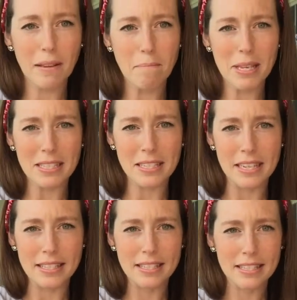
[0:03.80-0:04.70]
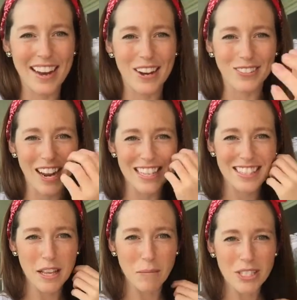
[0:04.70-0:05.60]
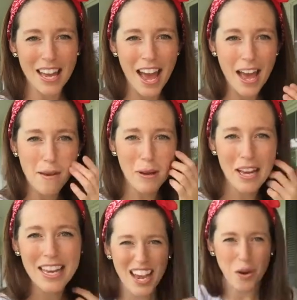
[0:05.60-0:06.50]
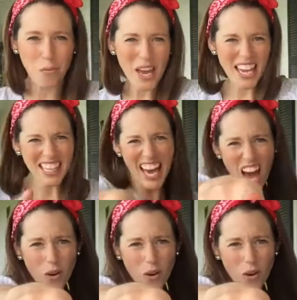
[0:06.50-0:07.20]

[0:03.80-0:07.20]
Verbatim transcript: in business. All right, summertime, here we